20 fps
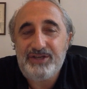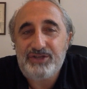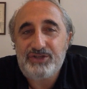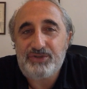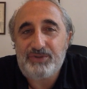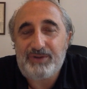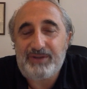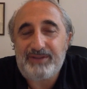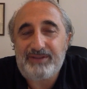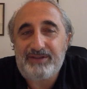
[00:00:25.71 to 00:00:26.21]

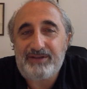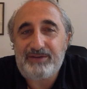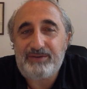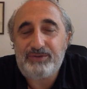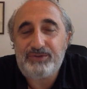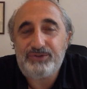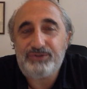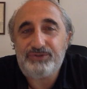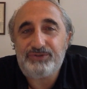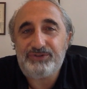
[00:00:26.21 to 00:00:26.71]
So what I thought I
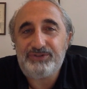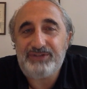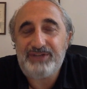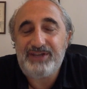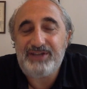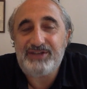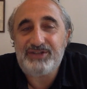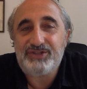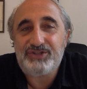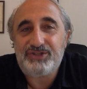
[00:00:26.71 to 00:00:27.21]
would do
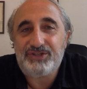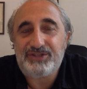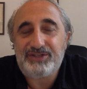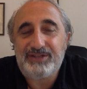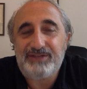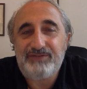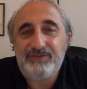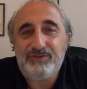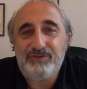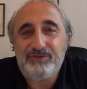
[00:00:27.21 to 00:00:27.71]
today is just
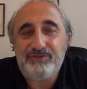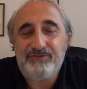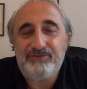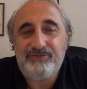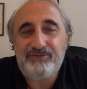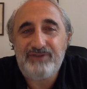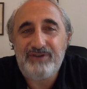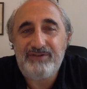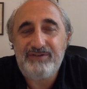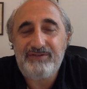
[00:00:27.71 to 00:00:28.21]
give you a
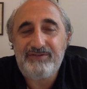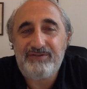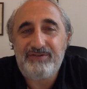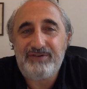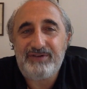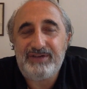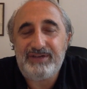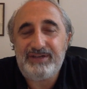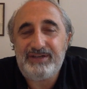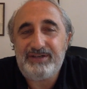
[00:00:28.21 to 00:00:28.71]
very,
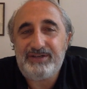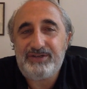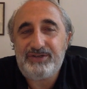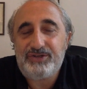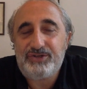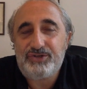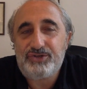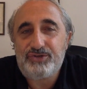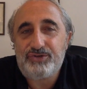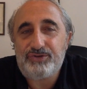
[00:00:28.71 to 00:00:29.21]
very
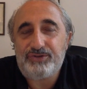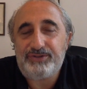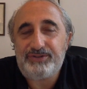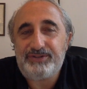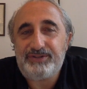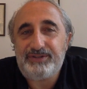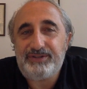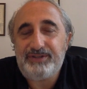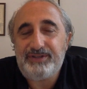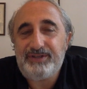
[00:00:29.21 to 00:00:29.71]
short